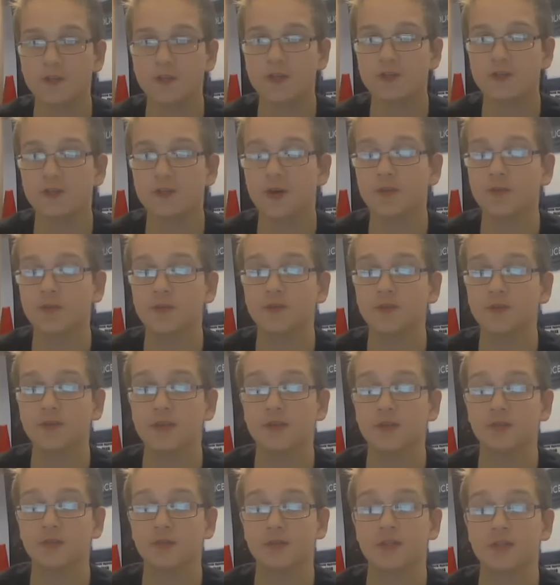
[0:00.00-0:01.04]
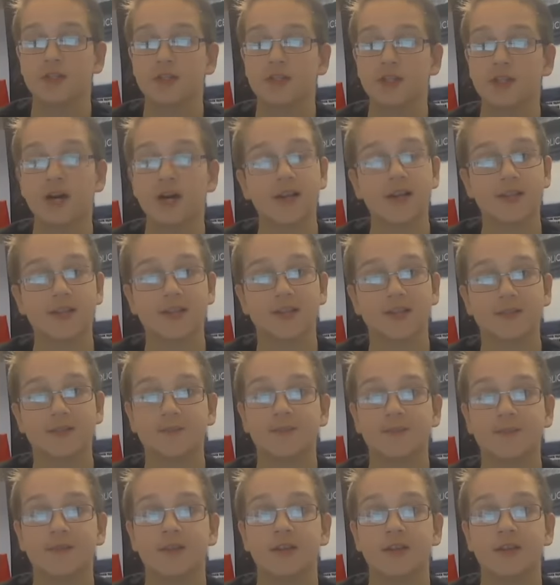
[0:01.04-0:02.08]
SpongeBob movie was
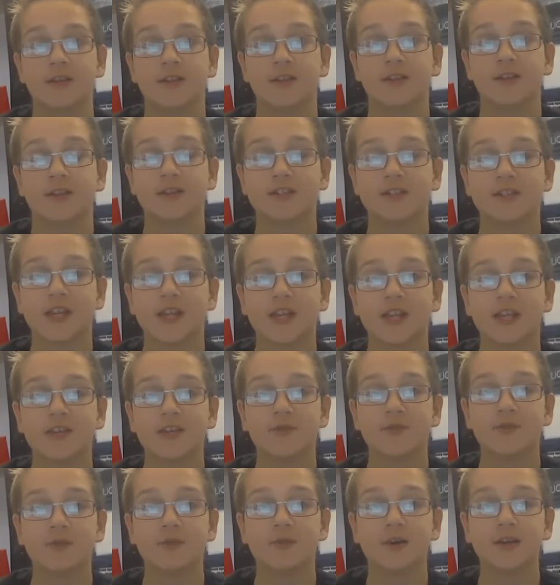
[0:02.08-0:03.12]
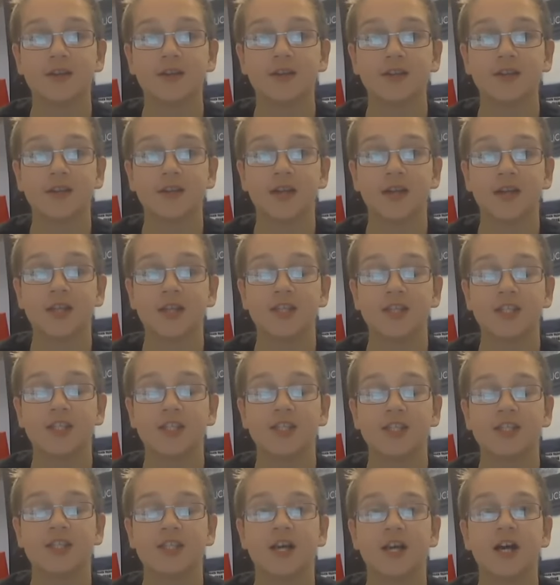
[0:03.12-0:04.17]
awesome. The second one
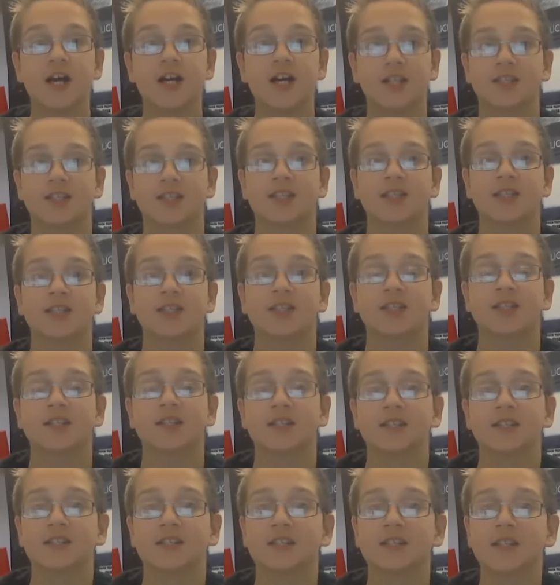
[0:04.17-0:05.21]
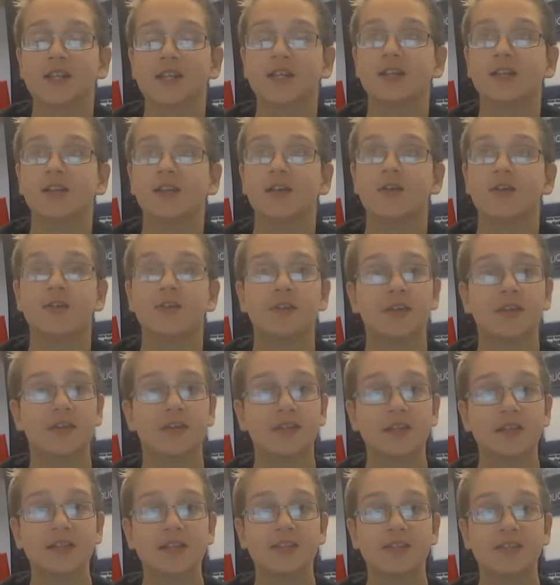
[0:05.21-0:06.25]
sucked.
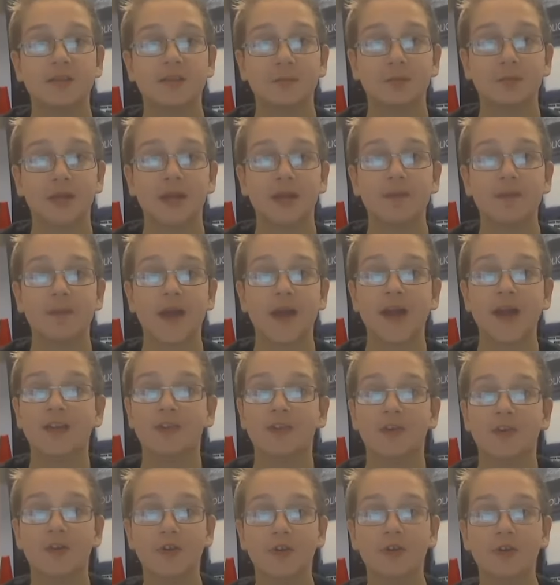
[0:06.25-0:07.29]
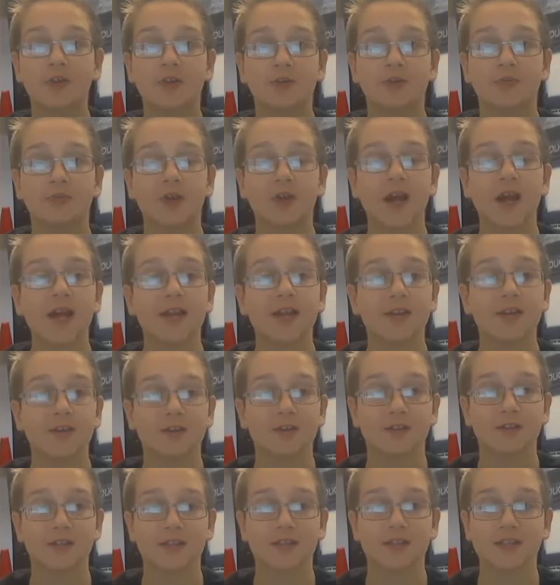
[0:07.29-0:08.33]
Nickelodeon needs to bring back their old
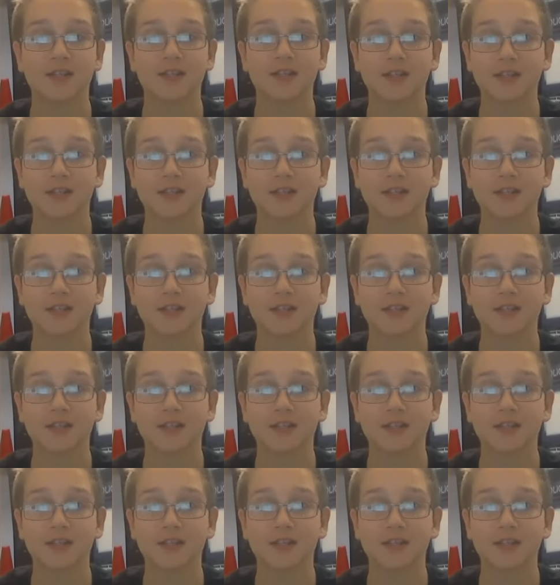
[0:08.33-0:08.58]
writers.